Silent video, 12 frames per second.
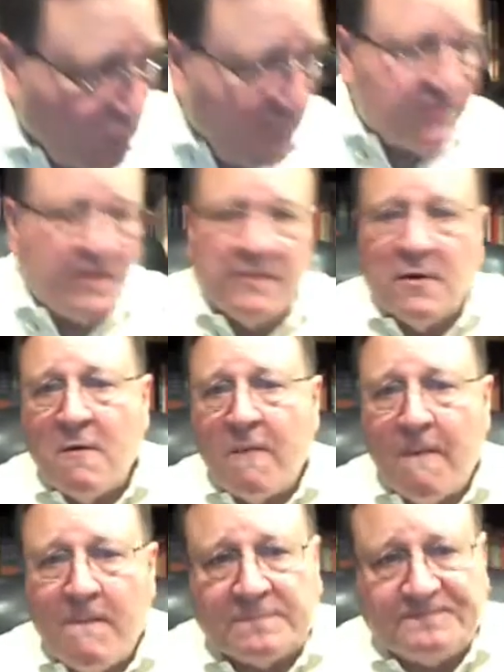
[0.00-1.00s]
with
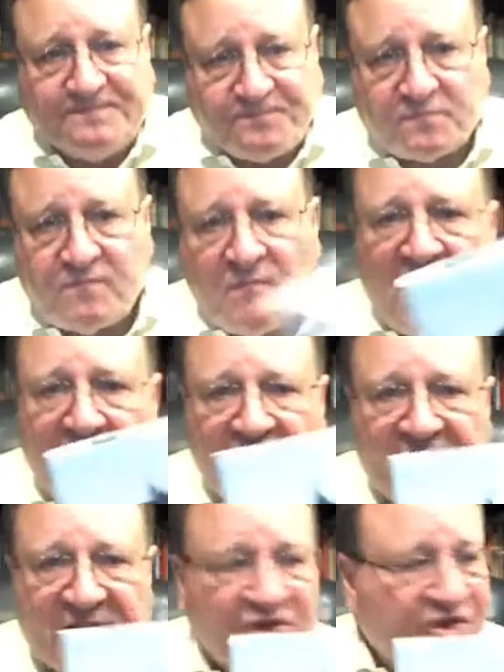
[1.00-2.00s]

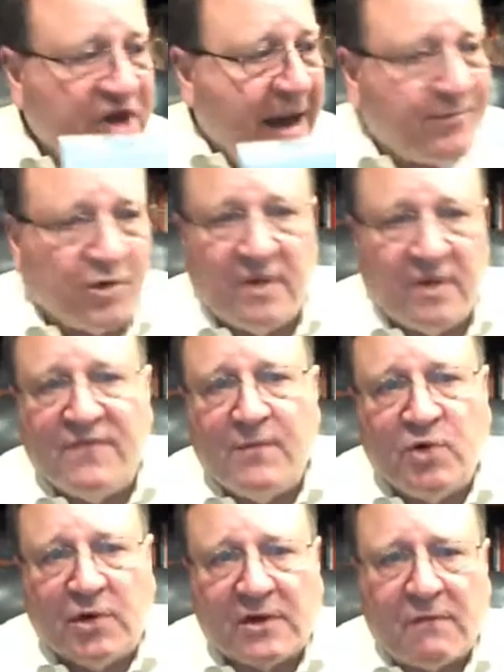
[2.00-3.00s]
this chapter of the
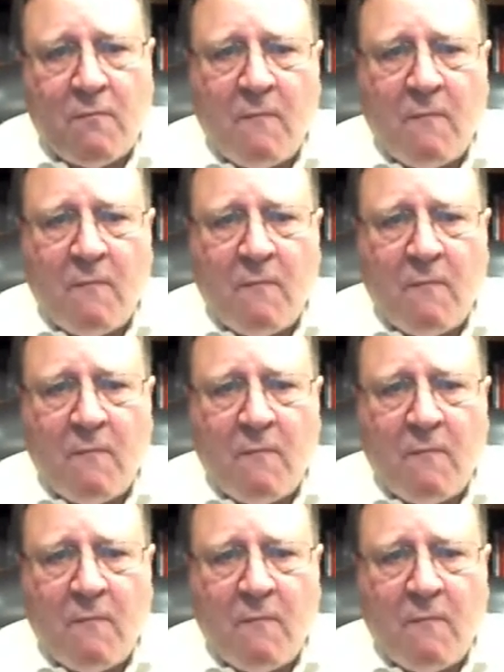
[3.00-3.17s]
book.